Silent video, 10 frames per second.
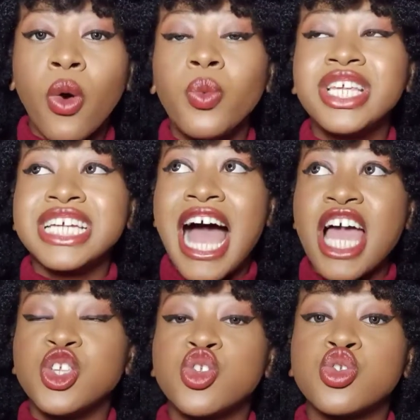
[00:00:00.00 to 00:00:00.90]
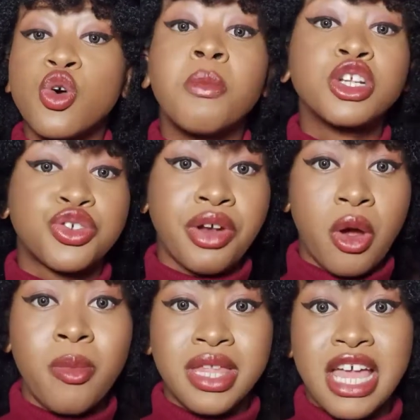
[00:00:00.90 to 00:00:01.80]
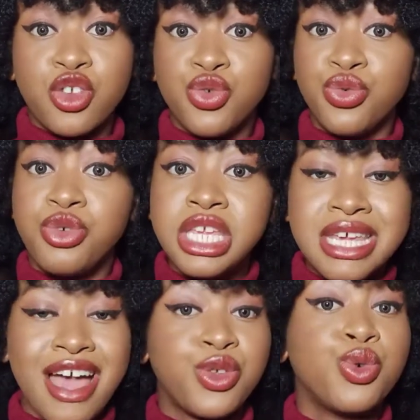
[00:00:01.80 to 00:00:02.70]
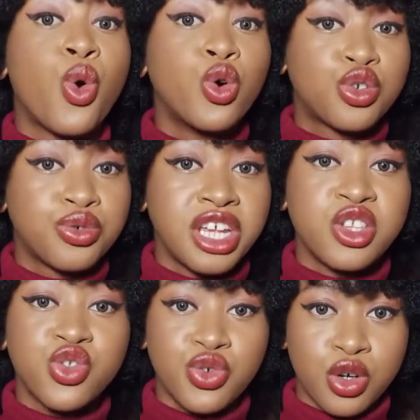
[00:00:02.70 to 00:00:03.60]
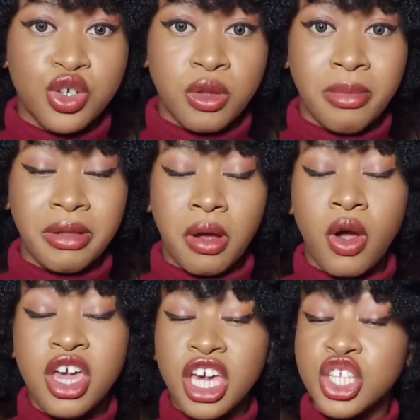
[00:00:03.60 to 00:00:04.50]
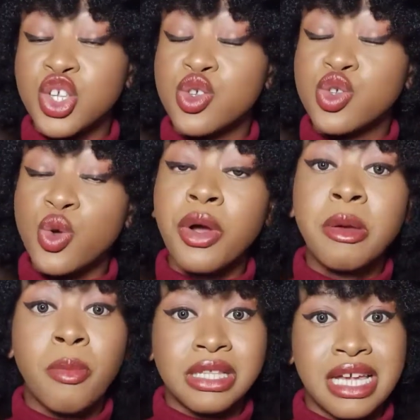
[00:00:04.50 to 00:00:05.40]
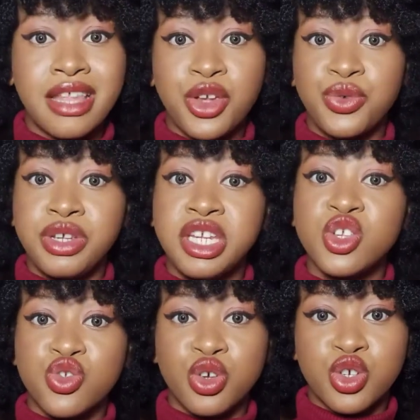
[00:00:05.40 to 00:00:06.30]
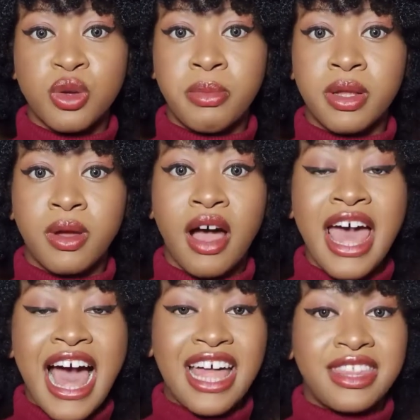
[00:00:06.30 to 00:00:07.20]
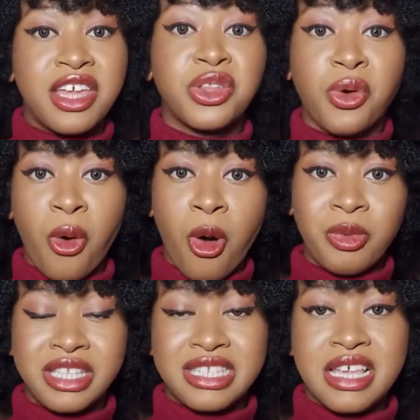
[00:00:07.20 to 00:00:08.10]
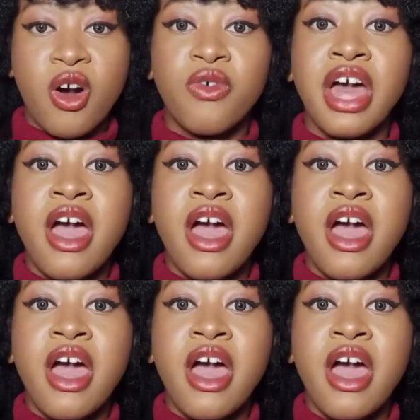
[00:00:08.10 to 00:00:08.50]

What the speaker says: which I so much recommend that you read and you go through the instruction manual. It is so important that you read the instruction manual and then the cup itself.